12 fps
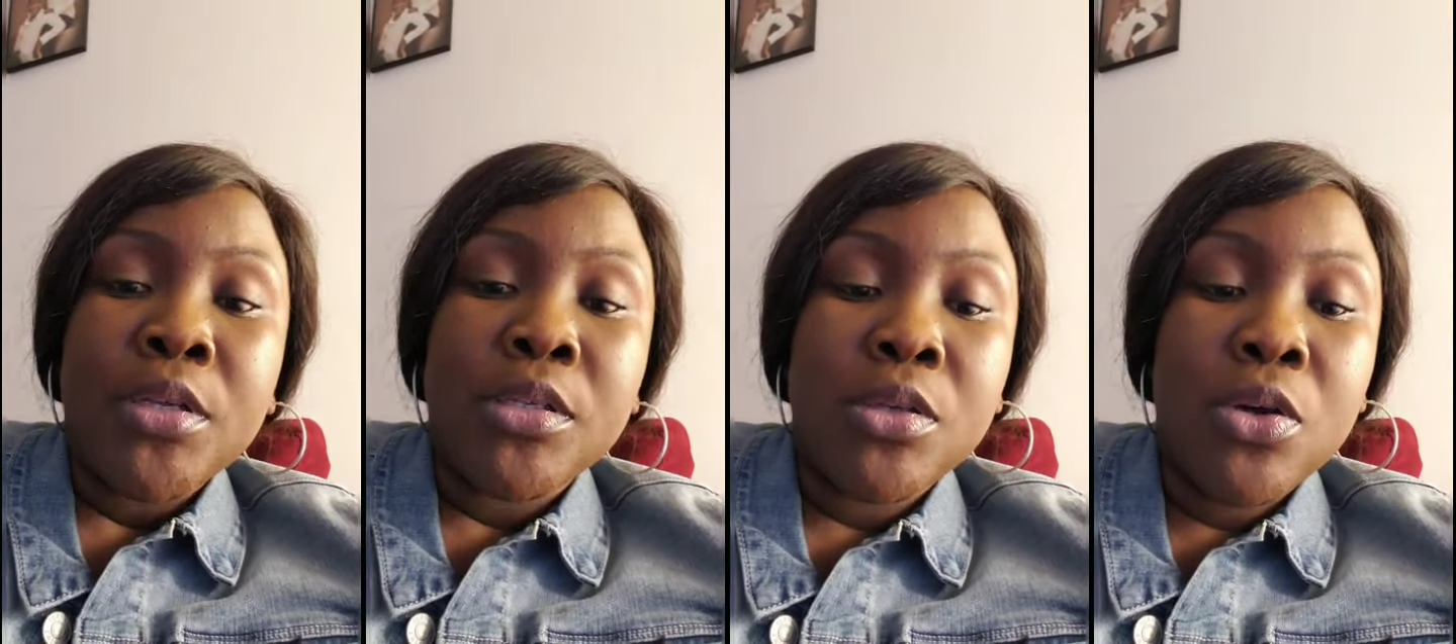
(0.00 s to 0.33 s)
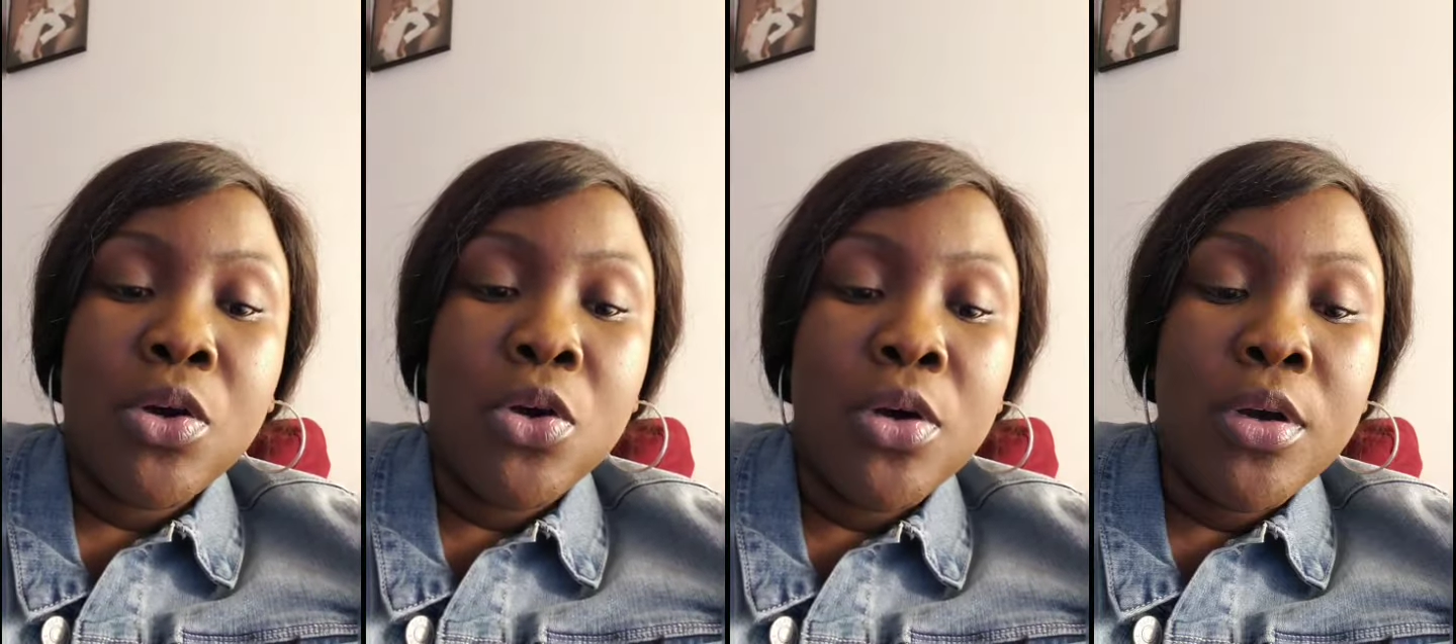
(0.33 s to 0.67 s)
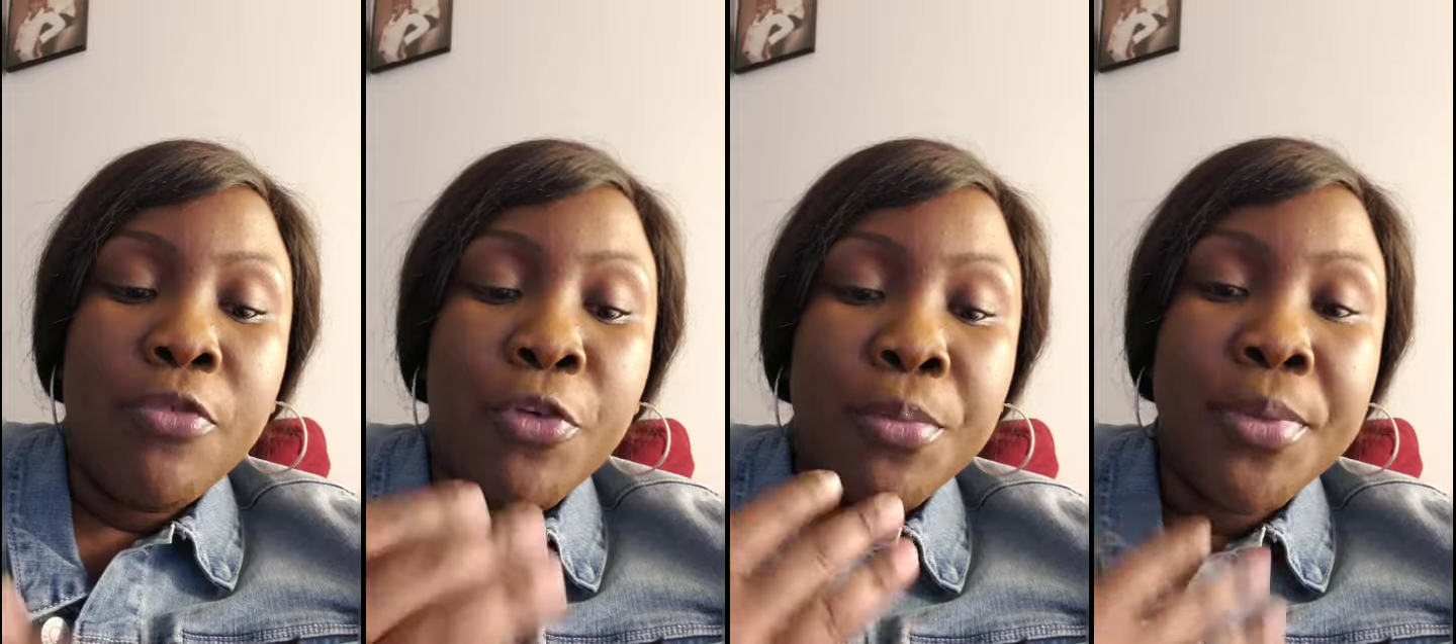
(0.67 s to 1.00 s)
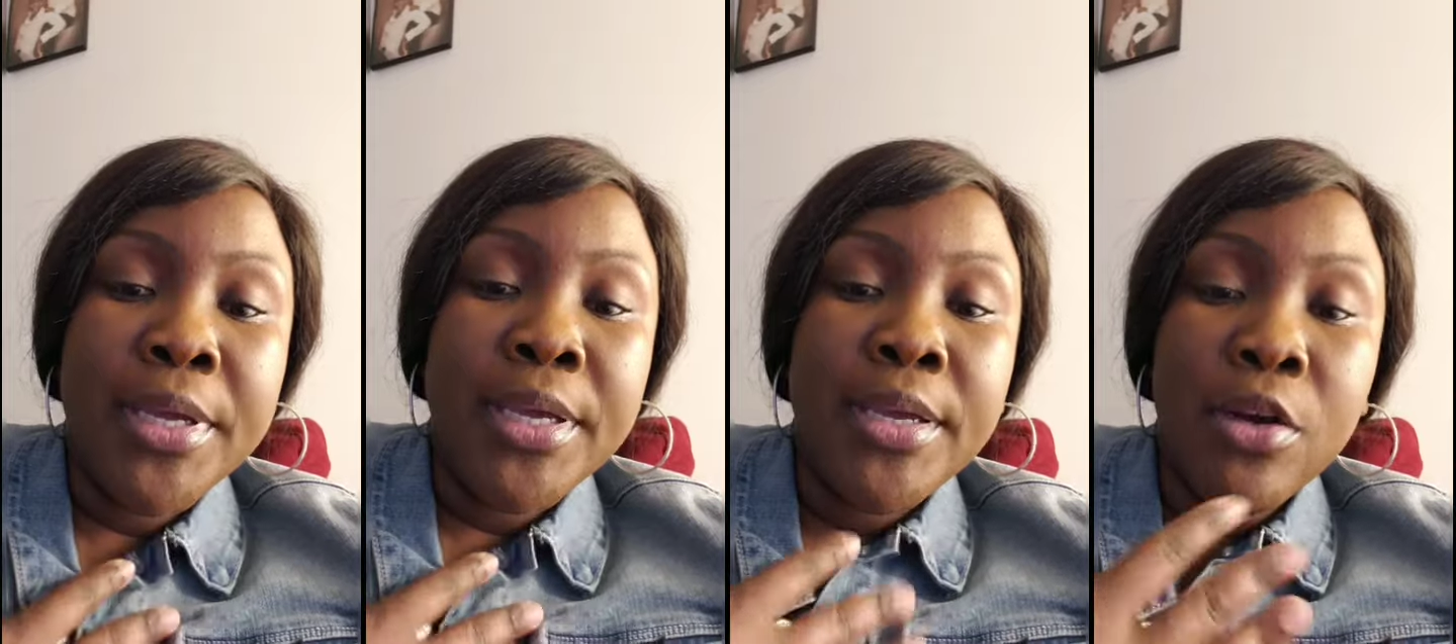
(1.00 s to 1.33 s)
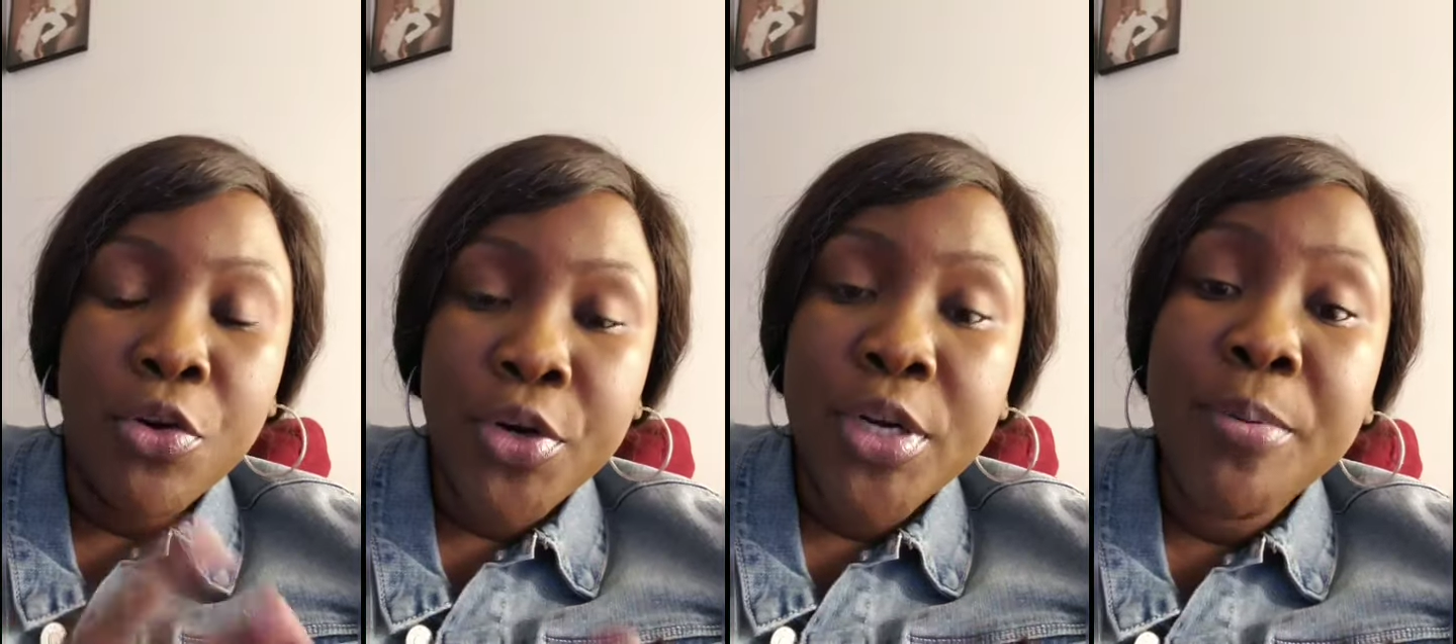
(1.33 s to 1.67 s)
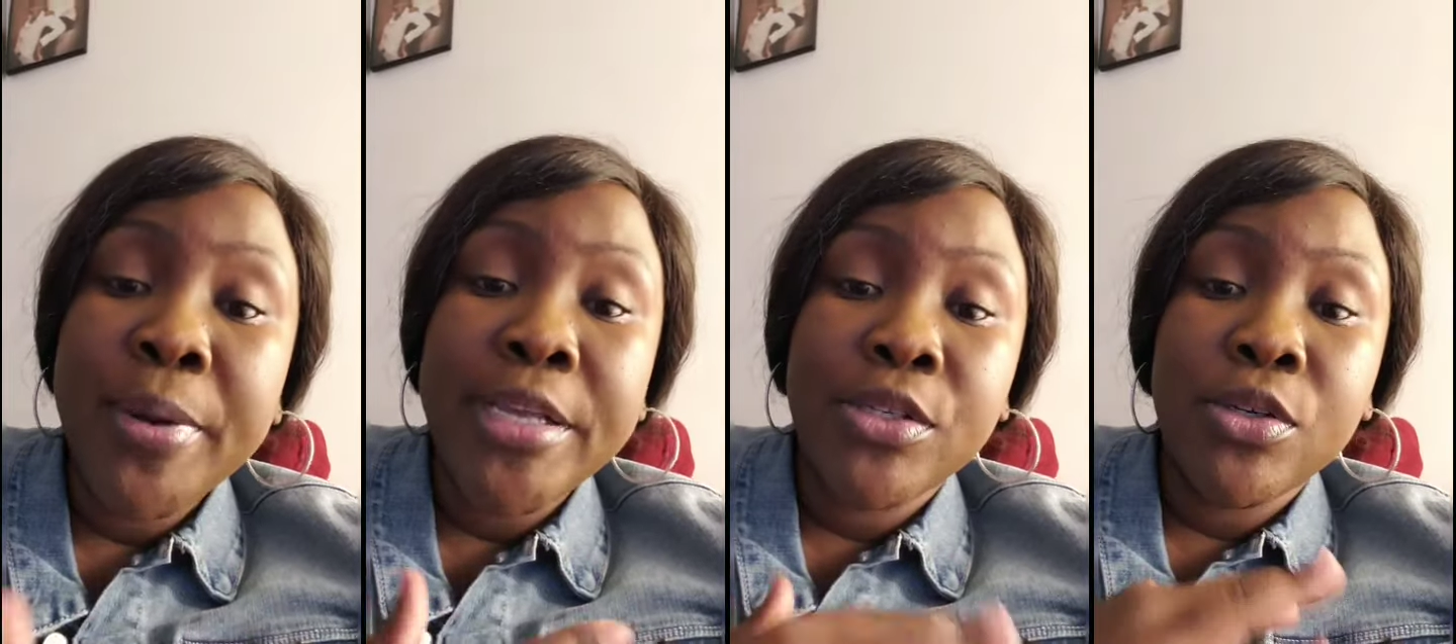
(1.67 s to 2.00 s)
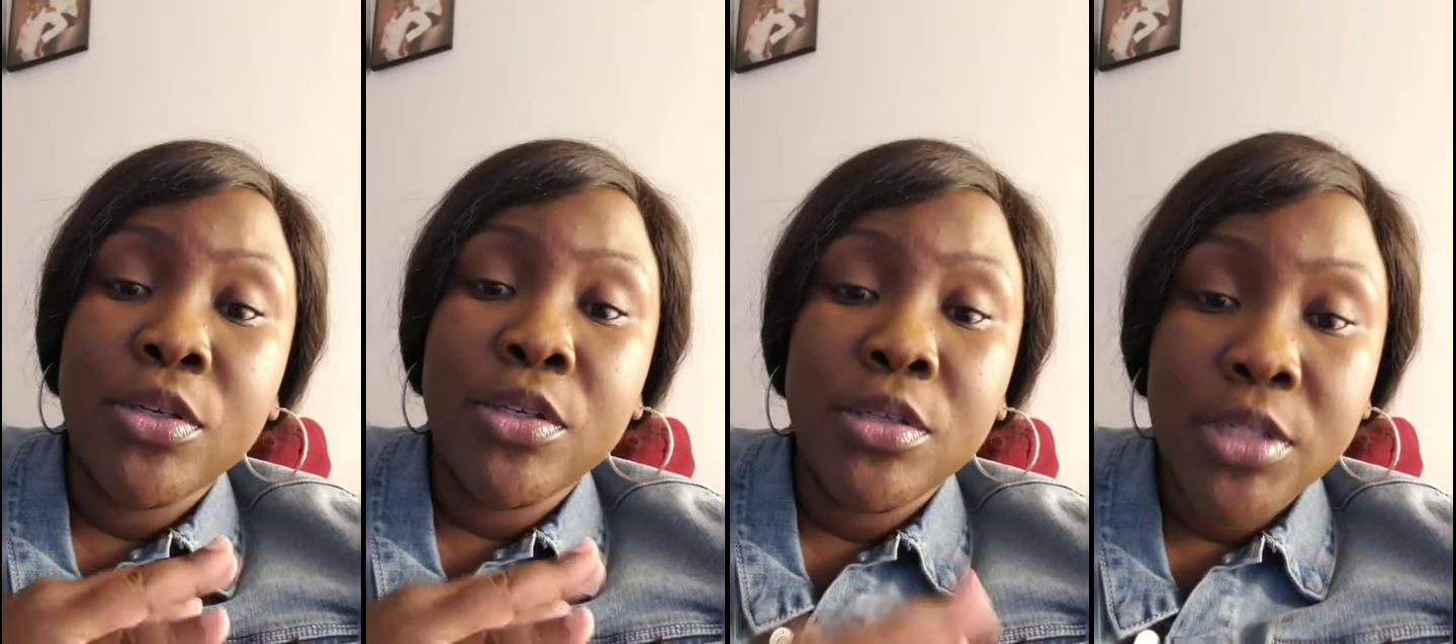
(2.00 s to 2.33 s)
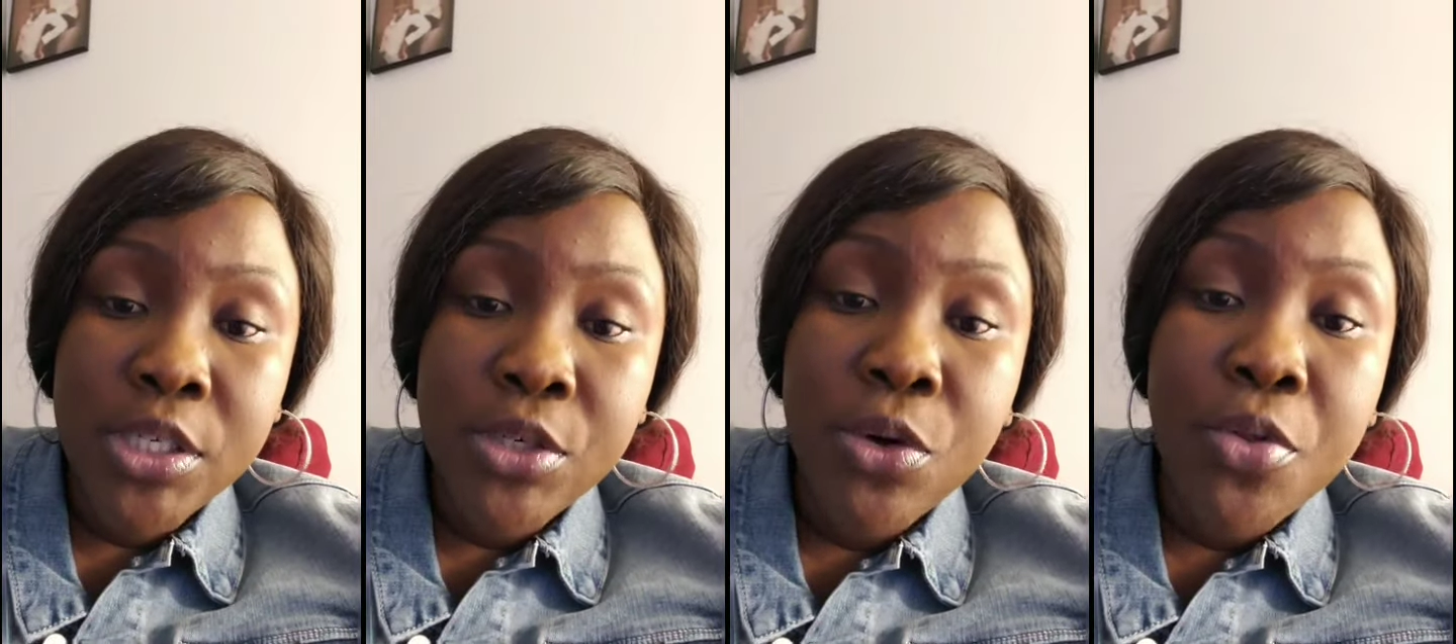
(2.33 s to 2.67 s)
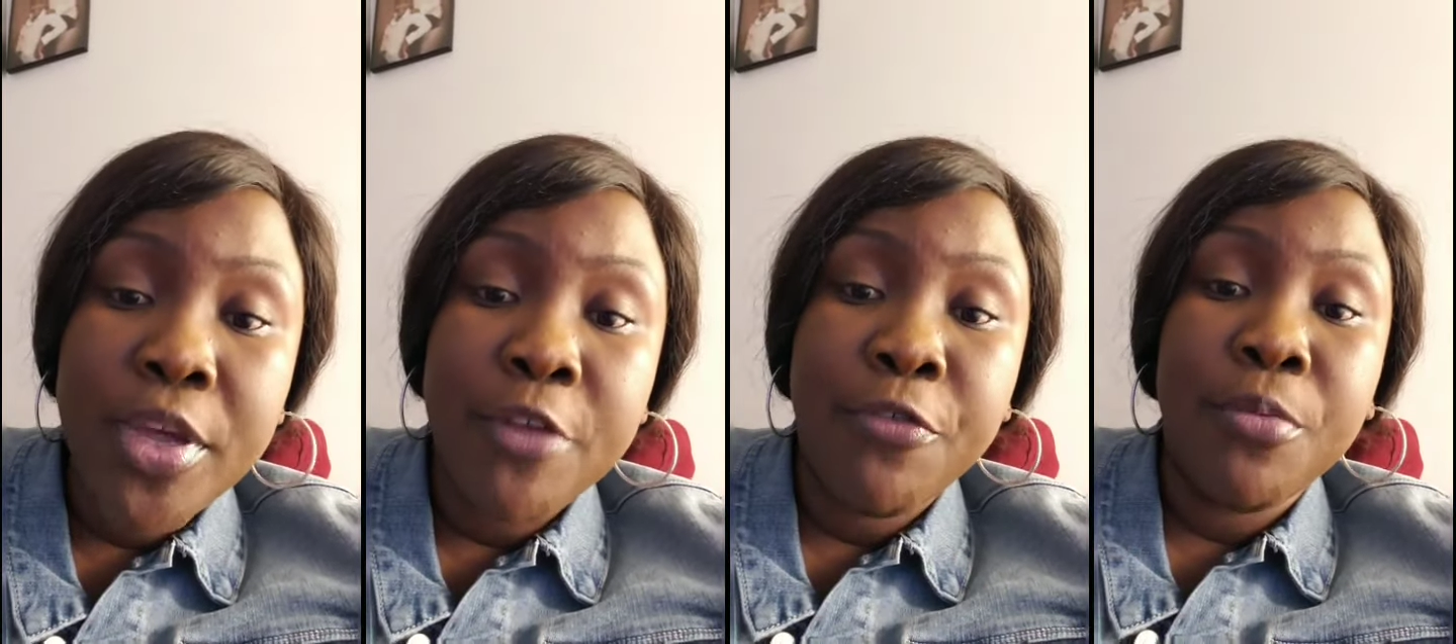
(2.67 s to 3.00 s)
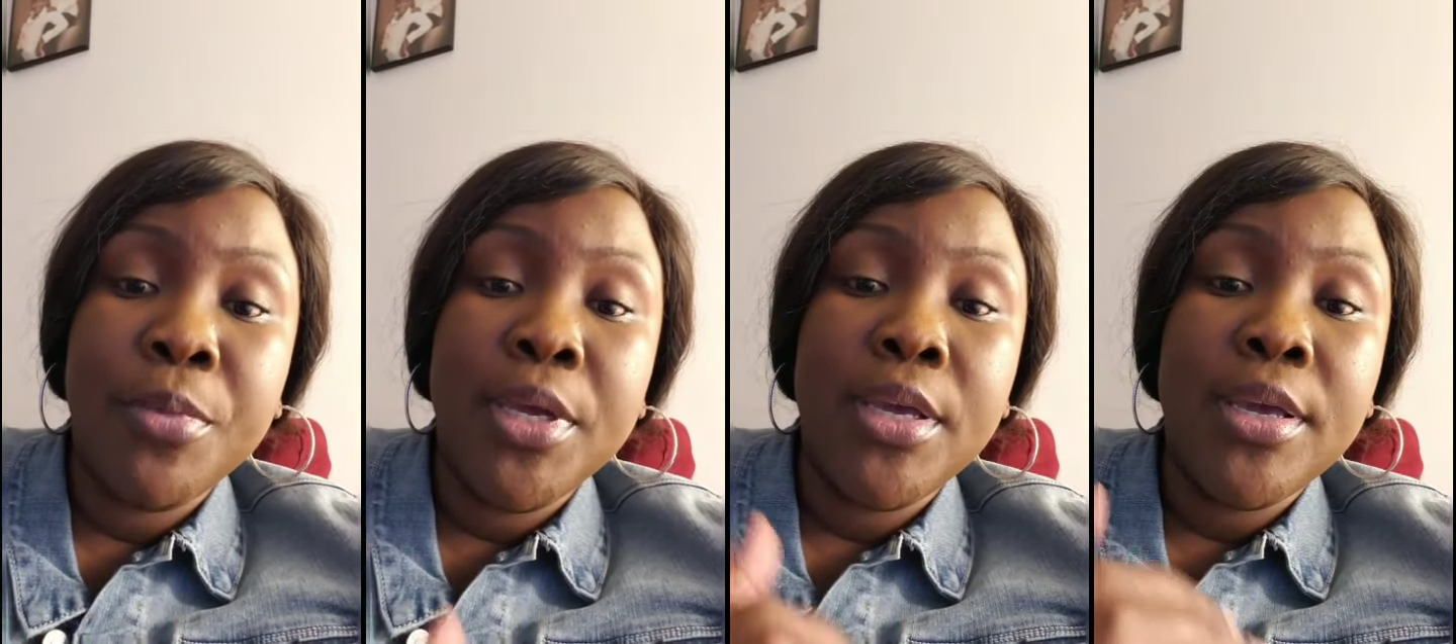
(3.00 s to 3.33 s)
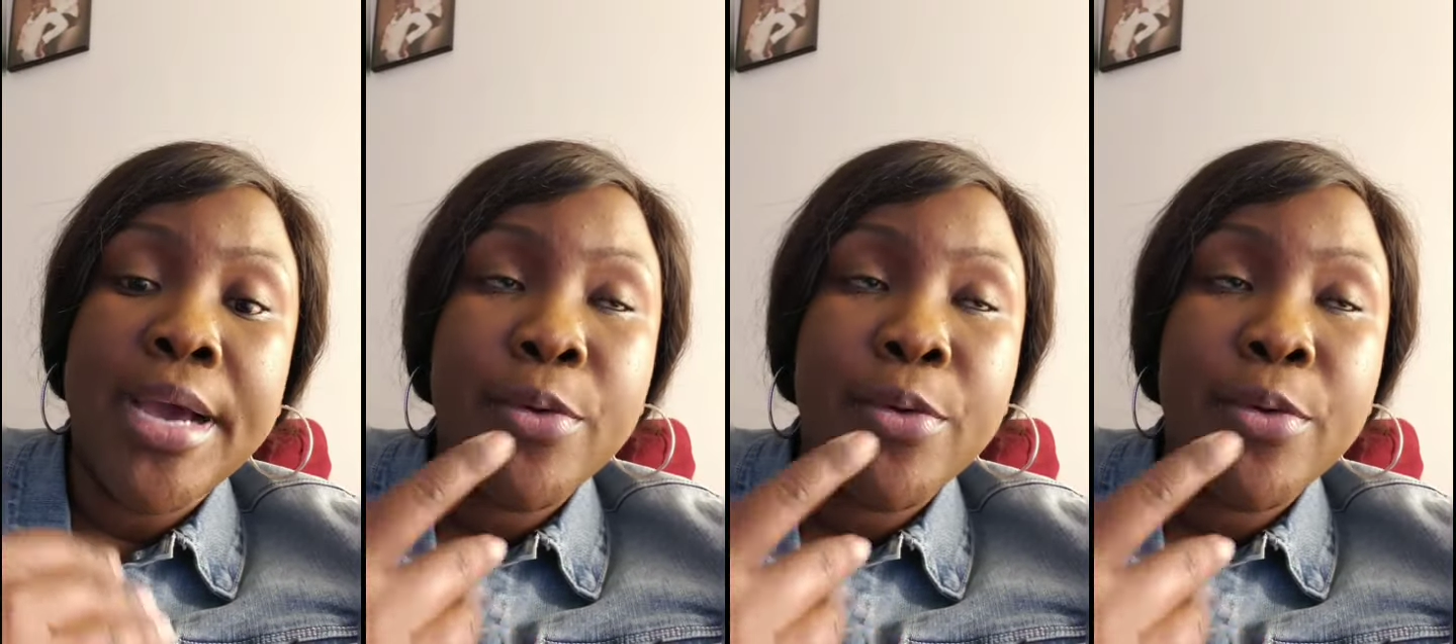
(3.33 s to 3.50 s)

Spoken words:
So for me, O'Grady Payton did all that for me.